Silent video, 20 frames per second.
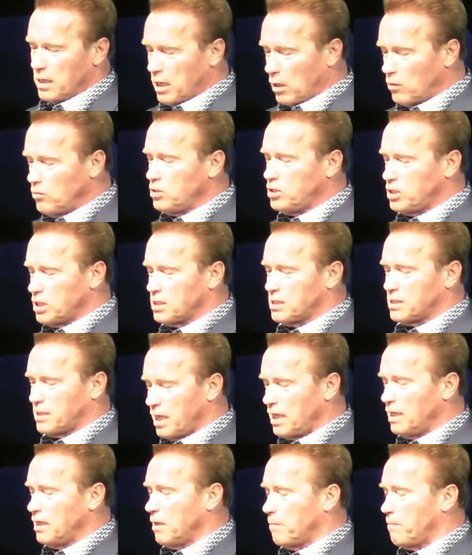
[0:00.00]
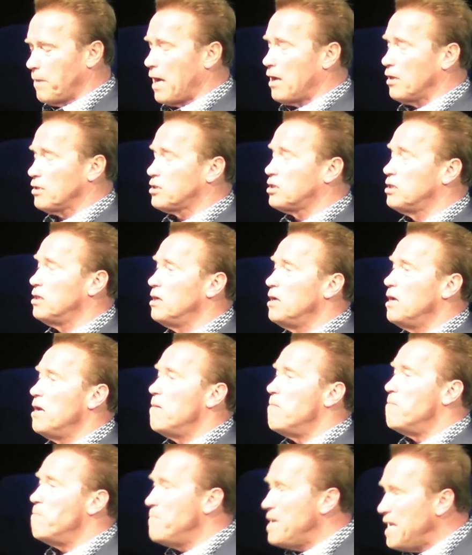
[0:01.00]
don't just think about
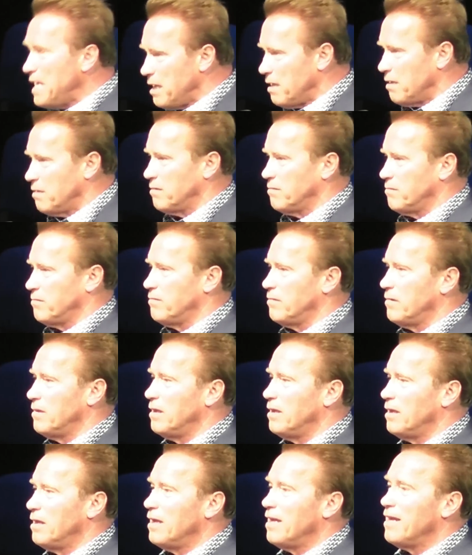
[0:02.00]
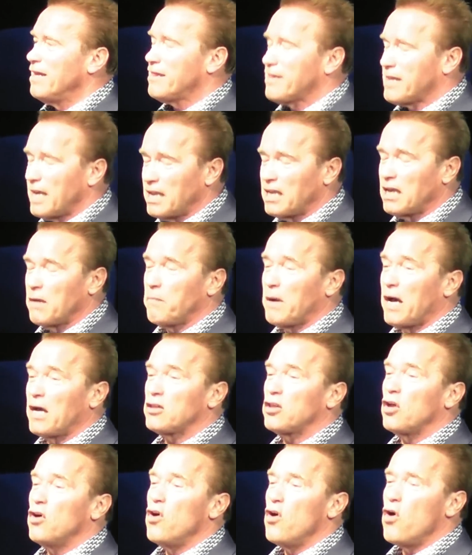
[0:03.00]
me, think
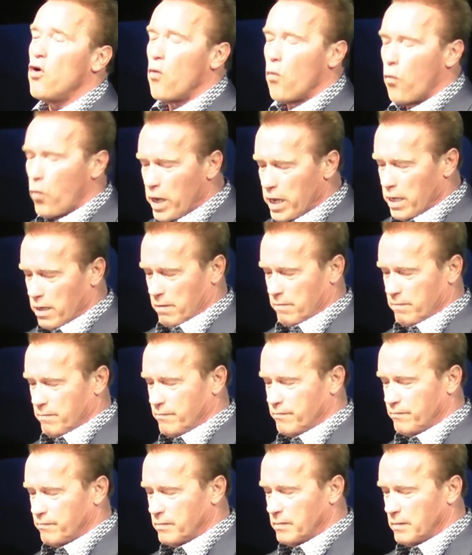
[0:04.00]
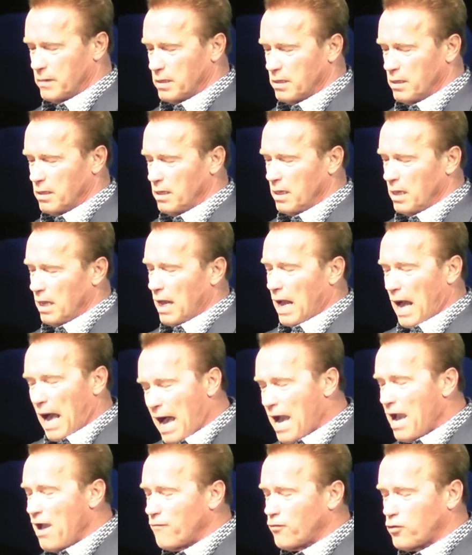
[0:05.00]
about we.
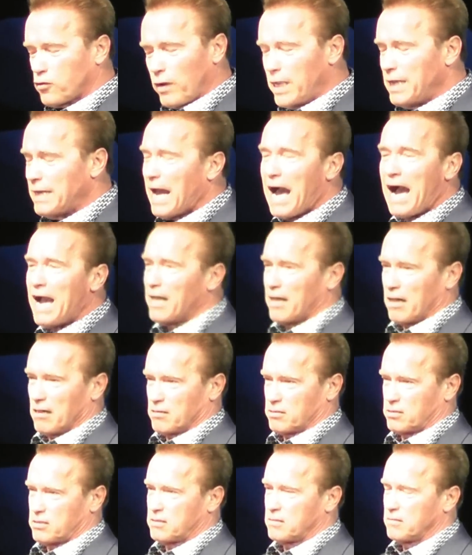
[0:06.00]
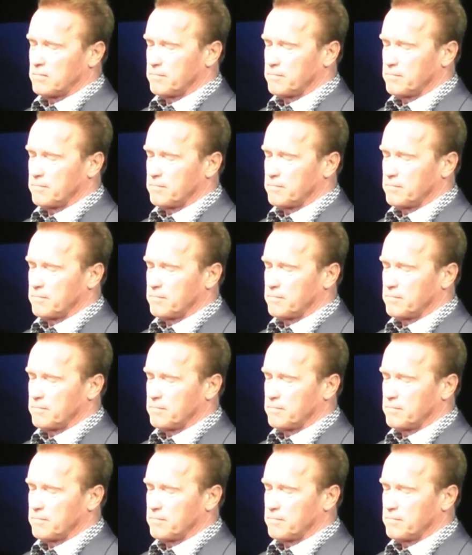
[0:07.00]
I have great idols.